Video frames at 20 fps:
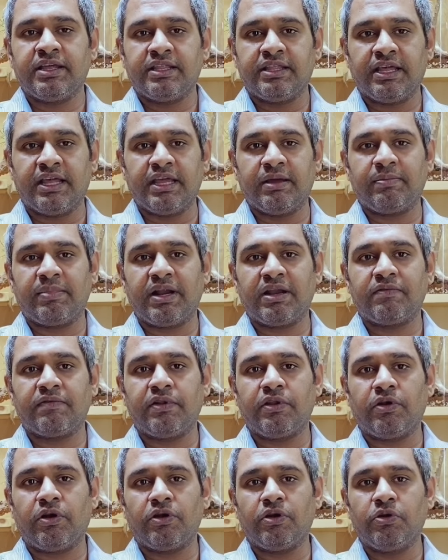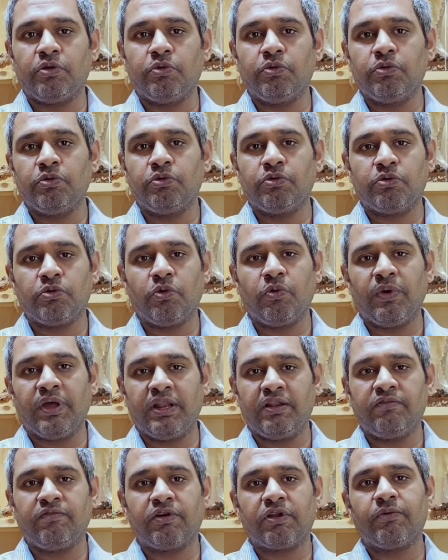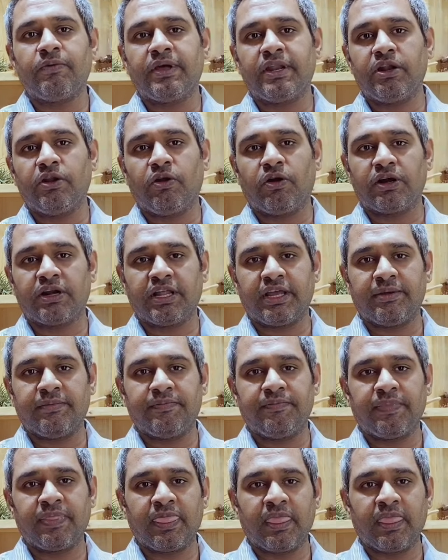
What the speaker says: the air plants will not do too well for a very long time.